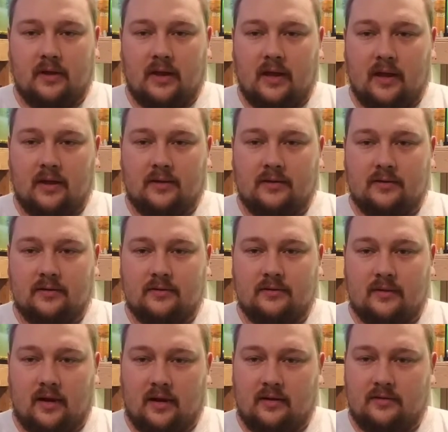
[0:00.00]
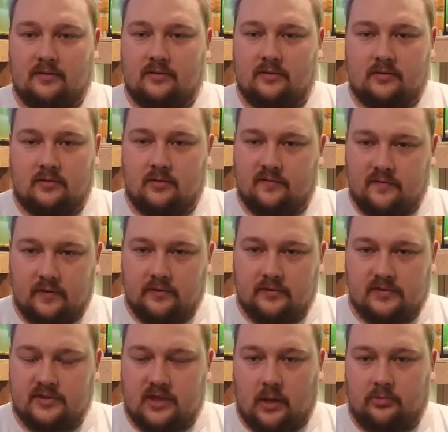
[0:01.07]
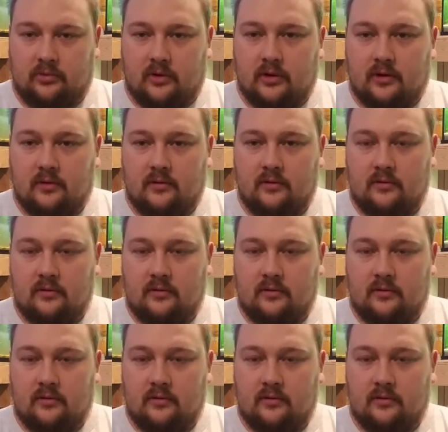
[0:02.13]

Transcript: And your filters stop running.